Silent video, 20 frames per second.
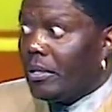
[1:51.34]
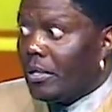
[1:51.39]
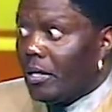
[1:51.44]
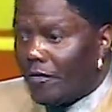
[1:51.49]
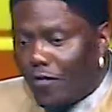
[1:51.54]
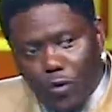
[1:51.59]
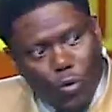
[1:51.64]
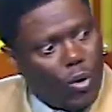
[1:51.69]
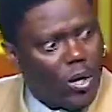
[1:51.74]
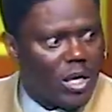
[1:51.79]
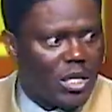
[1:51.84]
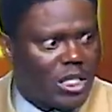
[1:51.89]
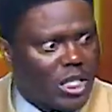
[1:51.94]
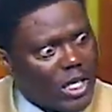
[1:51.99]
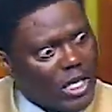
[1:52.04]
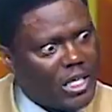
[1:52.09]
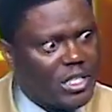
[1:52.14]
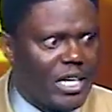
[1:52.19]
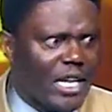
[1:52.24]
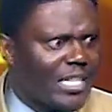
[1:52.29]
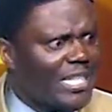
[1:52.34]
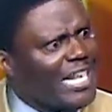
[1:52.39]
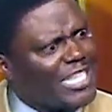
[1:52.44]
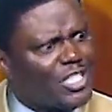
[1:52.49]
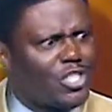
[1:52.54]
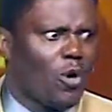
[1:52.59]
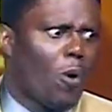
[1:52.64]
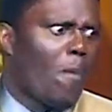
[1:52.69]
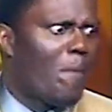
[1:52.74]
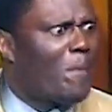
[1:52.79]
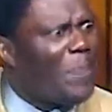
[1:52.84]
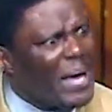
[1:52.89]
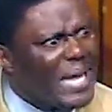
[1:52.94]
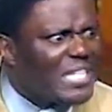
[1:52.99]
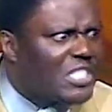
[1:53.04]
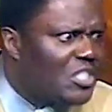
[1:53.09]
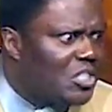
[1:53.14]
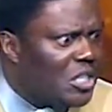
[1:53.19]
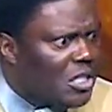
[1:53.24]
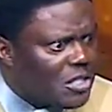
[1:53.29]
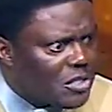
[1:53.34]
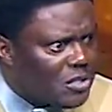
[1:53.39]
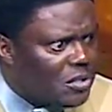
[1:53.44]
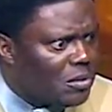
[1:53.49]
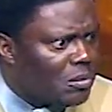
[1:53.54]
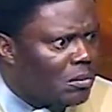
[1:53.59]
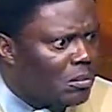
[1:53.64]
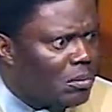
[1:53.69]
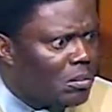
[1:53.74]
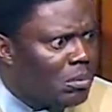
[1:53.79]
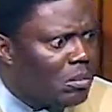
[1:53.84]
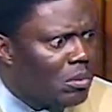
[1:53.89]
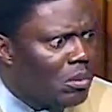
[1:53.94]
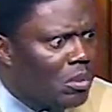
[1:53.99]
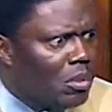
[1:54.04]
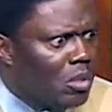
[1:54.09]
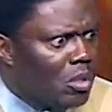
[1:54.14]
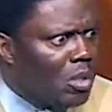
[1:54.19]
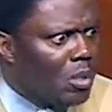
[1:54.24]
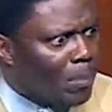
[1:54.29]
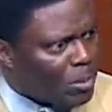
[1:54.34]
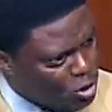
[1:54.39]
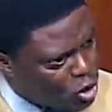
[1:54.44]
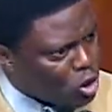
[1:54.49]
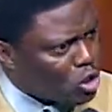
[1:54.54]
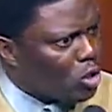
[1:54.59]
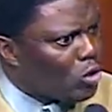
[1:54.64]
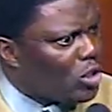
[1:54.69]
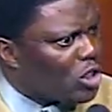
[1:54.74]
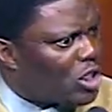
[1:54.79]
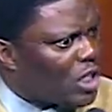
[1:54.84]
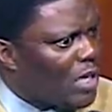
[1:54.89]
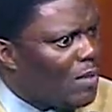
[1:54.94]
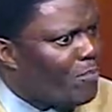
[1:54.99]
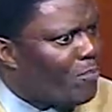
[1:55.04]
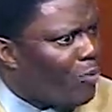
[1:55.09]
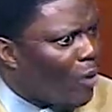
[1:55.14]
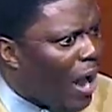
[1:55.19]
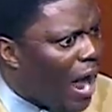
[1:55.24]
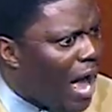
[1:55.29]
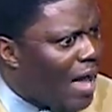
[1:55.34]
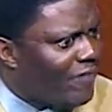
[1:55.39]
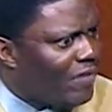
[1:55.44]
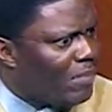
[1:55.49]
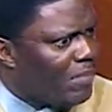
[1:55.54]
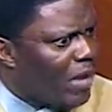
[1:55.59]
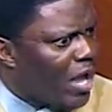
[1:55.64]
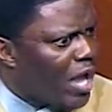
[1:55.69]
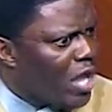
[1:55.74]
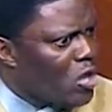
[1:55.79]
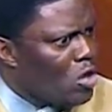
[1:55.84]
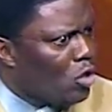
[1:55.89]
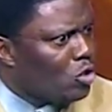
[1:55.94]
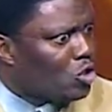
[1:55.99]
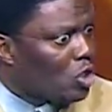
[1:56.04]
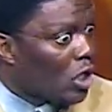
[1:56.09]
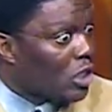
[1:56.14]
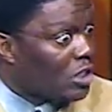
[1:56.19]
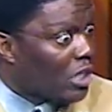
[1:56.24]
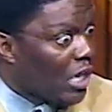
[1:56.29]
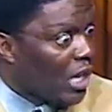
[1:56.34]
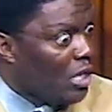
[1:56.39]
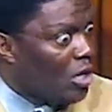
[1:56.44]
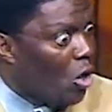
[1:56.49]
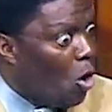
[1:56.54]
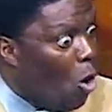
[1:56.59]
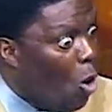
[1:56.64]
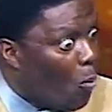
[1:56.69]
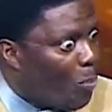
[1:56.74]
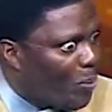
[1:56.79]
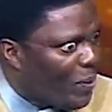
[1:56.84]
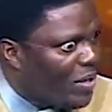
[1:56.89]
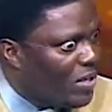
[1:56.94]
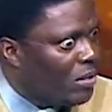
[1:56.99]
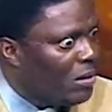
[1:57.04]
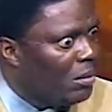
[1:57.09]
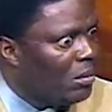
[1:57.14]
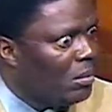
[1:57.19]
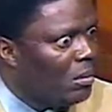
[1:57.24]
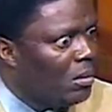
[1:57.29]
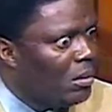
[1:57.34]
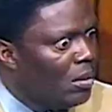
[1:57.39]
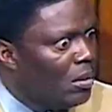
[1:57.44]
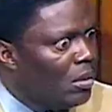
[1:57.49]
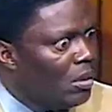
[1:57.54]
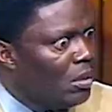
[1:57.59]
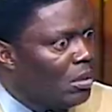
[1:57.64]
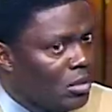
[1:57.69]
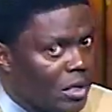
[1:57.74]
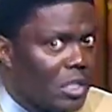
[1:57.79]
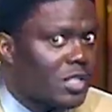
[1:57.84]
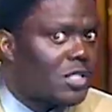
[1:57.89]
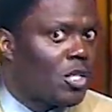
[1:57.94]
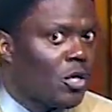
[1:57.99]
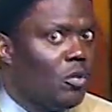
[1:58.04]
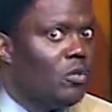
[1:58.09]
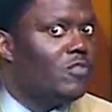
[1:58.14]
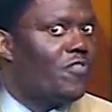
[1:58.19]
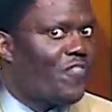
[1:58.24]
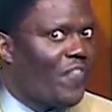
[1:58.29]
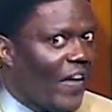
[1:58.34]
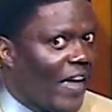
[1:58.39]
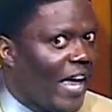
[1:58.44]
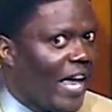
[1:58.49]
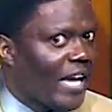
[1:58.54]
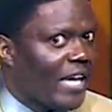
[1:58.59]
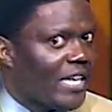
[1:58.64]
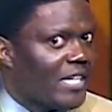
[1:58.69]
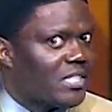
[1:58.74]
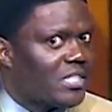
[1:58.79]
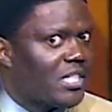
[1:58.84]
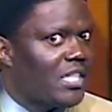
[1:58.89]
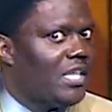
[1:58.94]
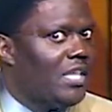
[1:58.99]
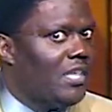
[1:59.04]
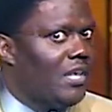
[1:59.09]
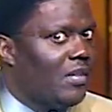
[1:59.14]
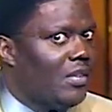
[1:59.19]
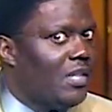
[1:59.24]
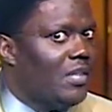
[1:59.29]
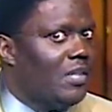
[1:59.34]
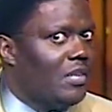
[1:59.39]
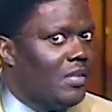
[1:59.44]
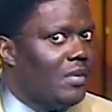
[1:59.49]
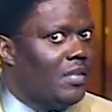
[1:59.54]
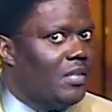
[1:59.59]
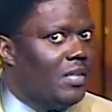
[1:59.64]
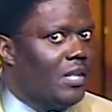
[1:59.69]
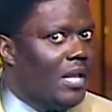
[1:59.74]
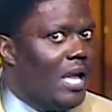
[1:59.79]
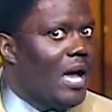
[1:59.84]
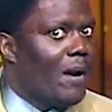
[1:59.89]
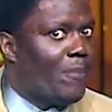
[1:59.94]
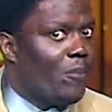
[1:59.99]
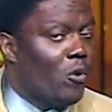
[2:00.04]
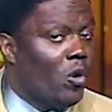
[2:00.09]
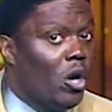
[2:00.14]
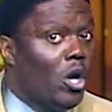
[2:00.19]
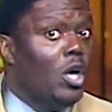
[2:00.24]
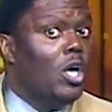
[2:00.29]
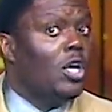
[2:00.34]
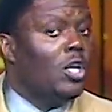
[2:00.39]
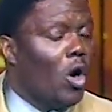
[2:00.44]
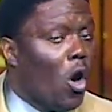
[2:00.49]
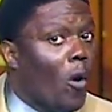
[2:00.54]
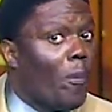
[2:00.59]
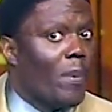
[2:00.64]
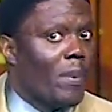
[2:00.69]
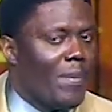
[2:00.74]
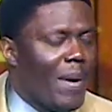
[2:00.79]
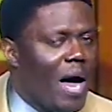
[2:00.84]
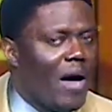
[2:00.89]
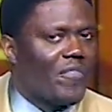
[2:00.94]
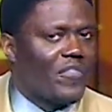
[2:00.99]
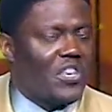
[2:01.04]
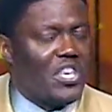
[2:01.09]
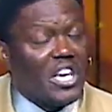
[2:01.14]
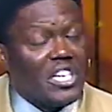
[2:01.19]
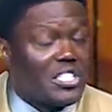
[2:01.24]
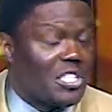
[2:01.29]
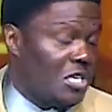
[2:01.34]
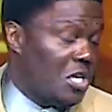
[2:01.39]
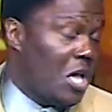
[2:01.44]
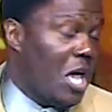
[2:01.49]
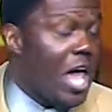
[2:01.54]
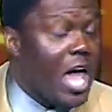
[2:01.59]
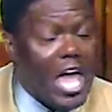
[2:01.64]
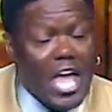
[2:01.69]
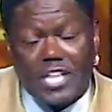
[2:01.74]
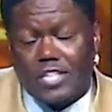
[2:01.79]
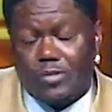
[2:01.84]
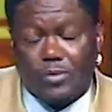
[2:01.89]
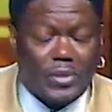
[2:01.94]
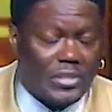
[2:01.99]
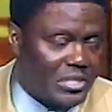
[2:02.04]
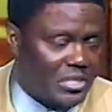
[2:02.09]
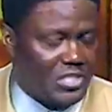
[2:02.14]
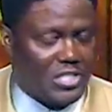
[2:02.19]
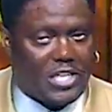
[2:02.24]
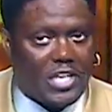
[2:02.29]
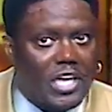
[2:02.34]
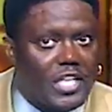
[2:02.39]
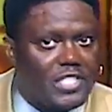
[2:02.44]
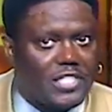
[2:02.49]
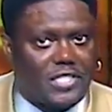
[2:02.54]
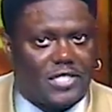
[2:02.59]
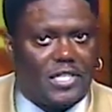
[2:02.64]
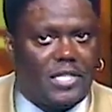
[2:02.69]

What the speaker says: If you want to suck a dick, that's your business. But you do this shit in private, man. You don't suck dick in the open. These two faggots in the airport, open mouth kissing, head twisting, kissing.